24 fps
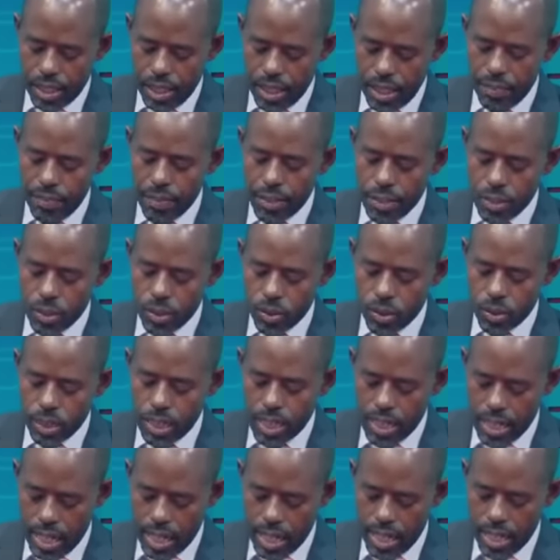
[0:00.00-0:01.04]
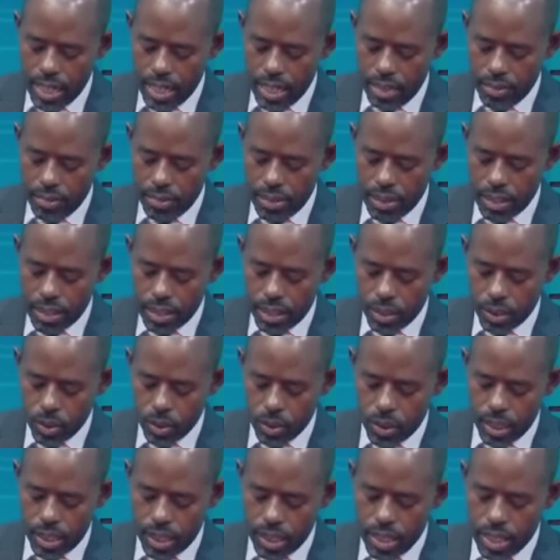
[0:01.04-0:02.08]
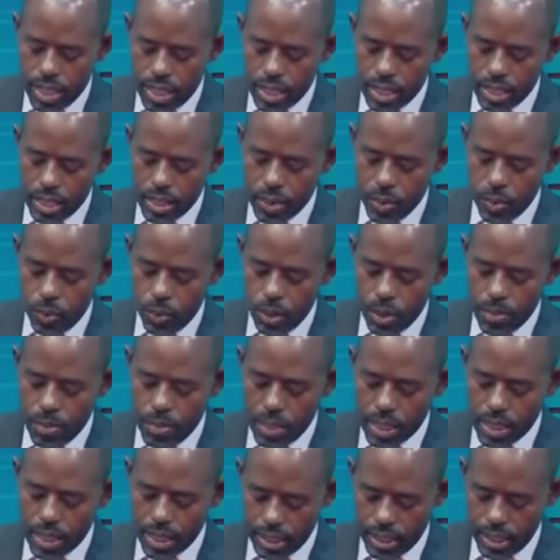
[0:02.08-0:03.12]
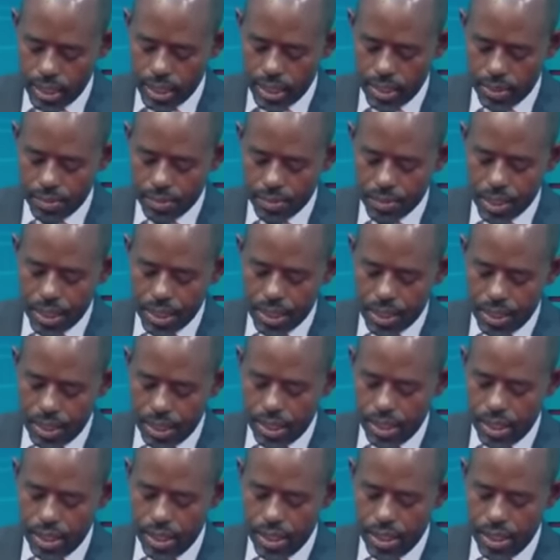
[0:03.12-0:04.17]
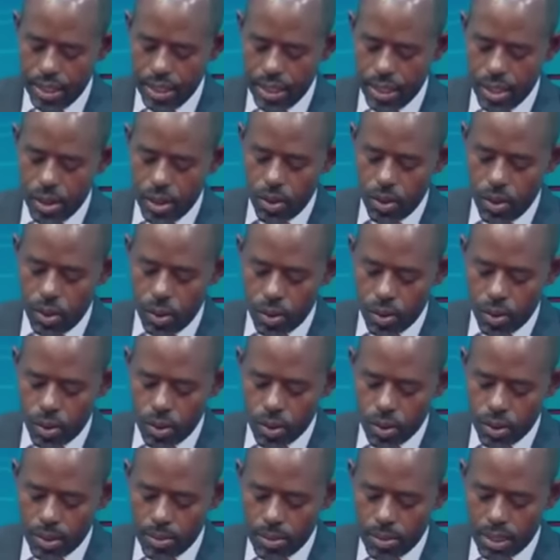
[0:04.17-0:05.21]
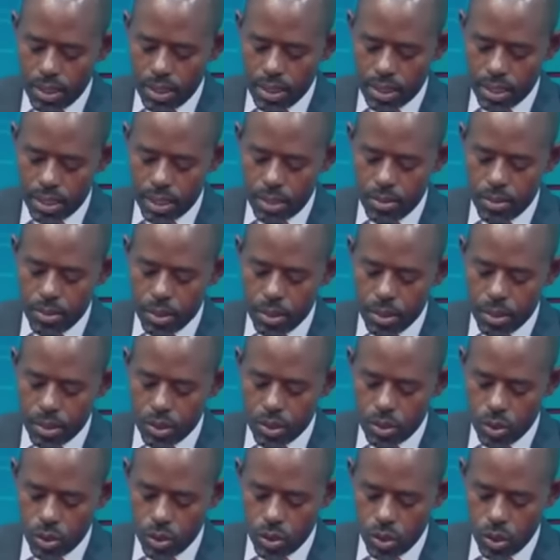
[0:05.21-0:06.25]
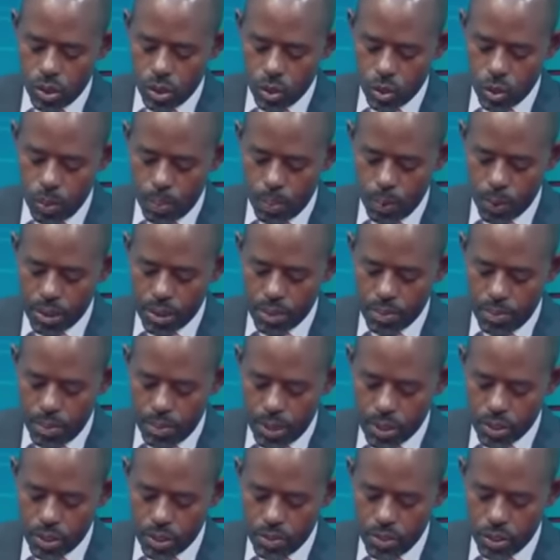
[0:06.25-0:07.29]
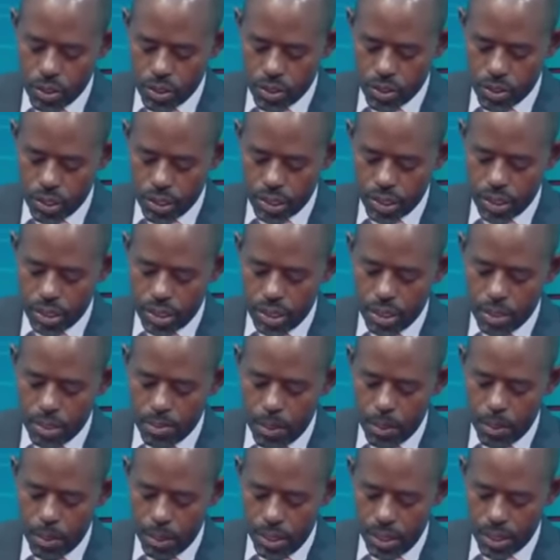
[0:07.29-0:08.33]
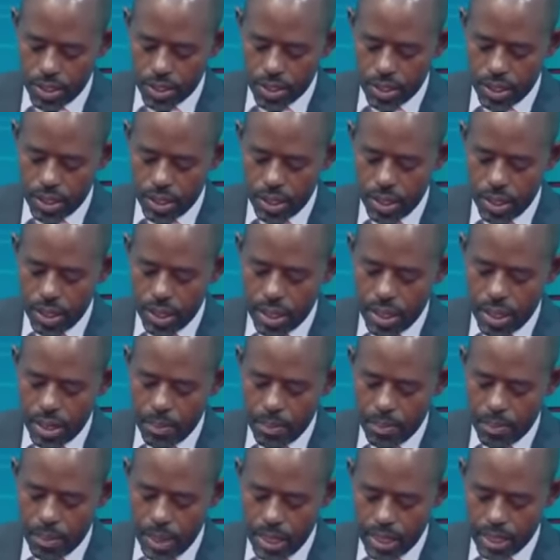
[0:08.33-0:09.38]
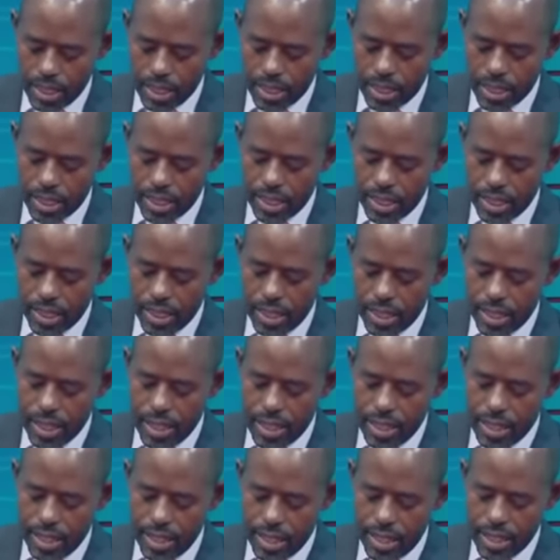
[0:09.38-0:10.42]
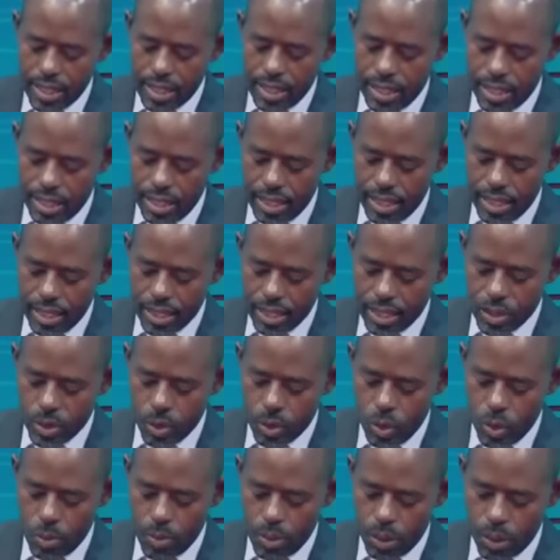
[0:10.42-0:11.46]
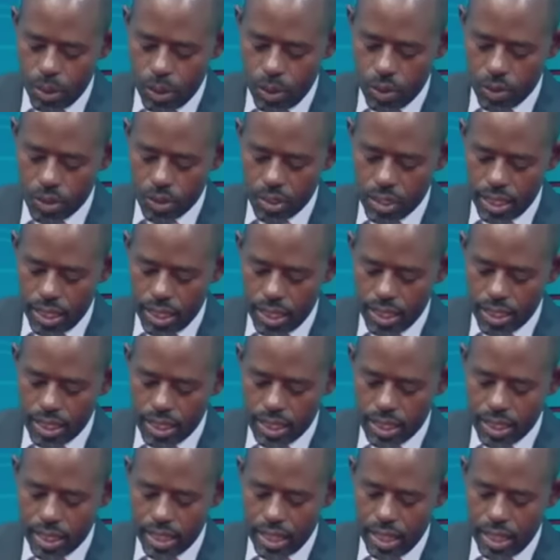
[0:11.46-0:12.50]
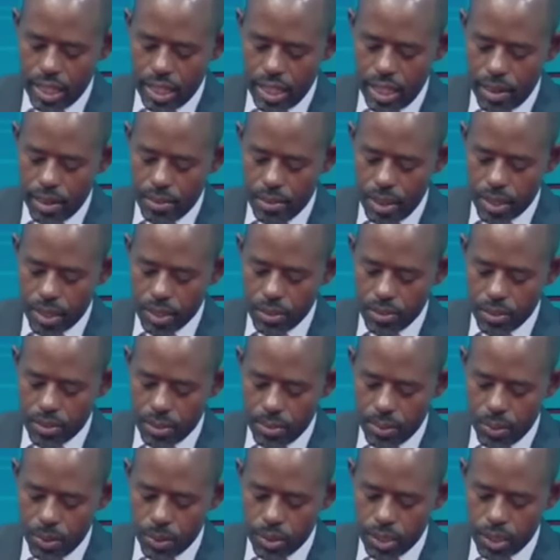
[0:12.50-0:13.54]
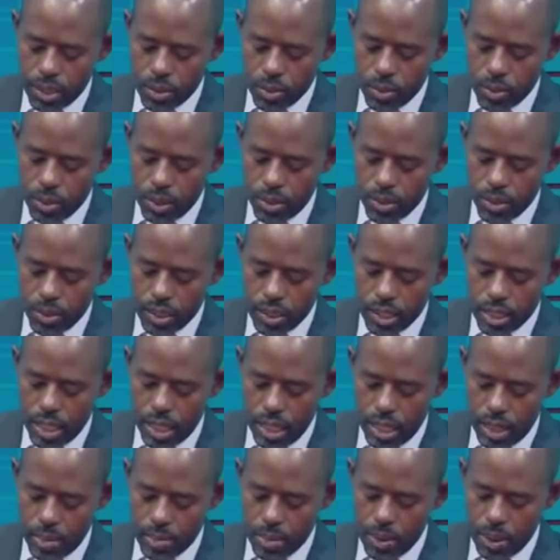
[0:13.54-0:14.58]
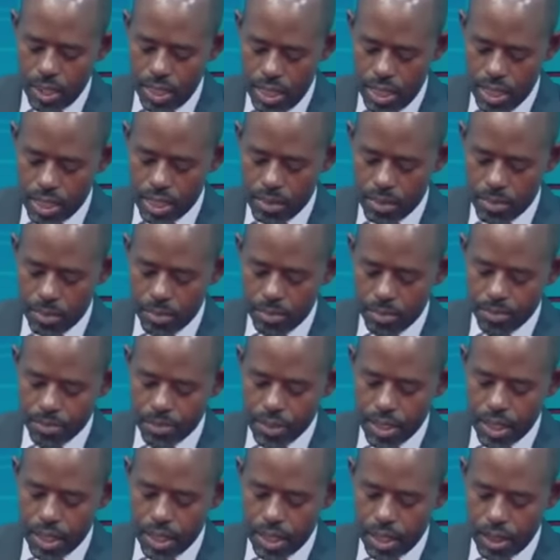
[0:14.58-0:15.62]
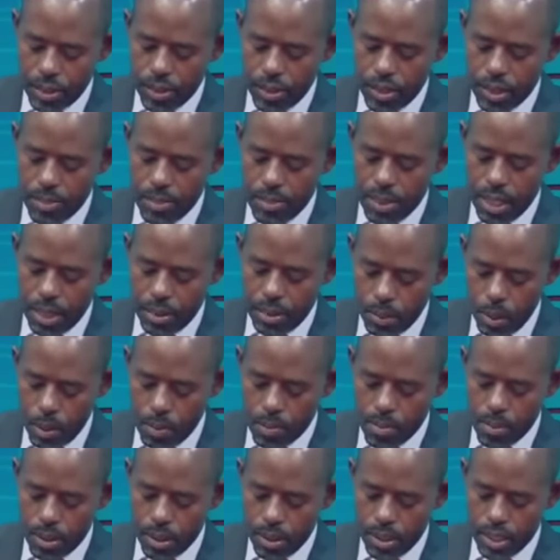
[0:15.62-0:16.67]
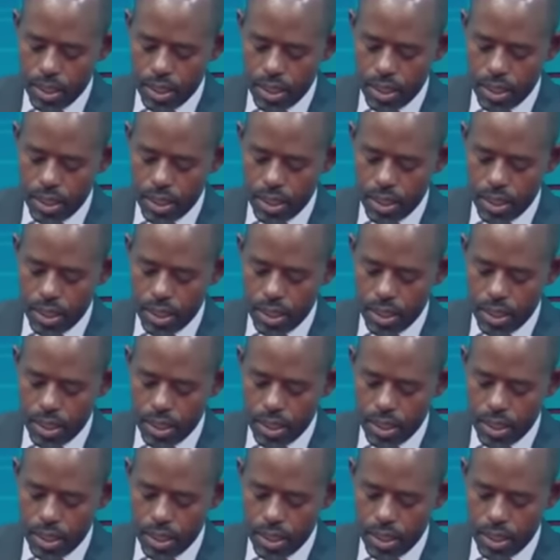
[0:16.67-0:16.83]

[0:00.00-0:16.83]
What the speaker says: If it's not done, FDC Katonga leaders will be scattered. Secondly, although Dr. Besigye seems to put much of his trust in the population, masses, than the leaders, whom he calls elites, a mass of supporters without able leadership can only be a mob.